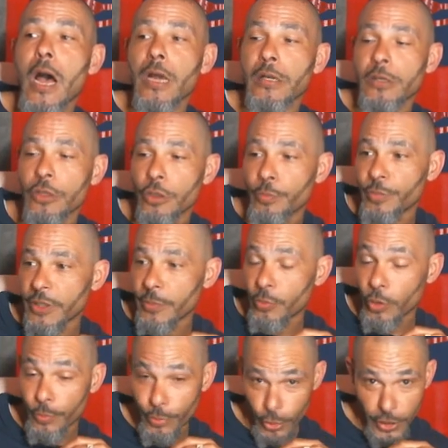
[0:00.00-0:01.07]
of good people
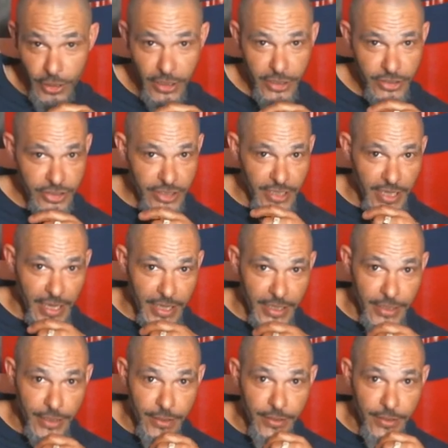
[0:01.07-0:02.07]
appreciated